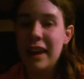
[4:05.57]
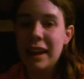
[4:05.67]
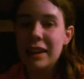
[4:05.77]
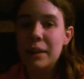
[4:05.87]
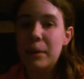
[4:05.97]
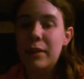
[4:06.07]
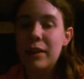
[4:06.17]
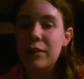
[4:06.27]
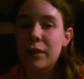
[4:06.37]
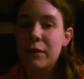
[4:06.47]
like the
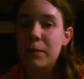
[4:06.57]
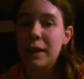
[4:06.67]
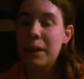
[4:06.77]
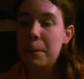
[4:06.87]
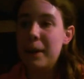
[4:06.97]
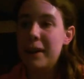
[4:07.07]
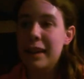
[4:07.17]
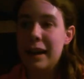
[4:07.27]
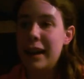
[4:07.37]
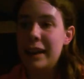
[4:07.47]
potential of them being a pairing.